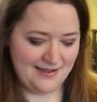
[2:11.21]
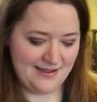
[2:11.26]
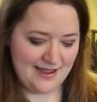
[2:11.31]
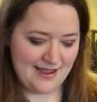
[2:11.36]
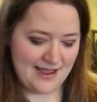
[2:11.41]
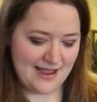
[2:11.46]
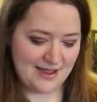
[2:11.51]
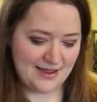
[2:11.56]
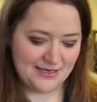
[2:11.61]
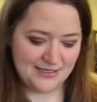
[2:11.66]

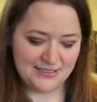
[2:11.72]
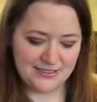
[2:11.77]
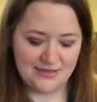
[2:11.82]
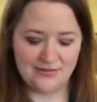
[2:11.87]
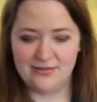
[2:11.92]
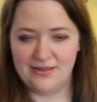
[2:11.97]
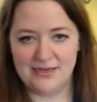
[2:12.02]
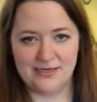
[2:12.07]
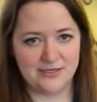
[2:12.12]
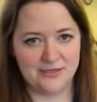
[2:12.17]
And
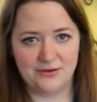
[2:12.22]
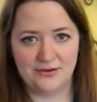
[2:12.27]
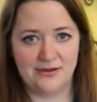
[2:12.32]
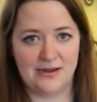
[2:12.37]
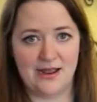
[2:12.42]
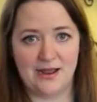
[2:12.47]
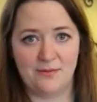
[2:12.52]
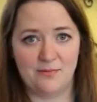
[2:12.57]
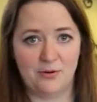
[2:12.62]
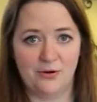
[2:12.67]
they turned
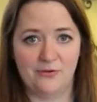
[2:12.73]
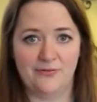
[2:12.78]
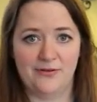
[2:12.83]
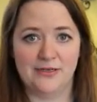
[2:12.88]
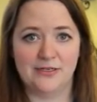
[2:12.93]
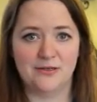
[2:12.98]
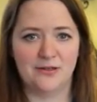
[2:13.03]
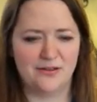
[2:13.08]
out perfect.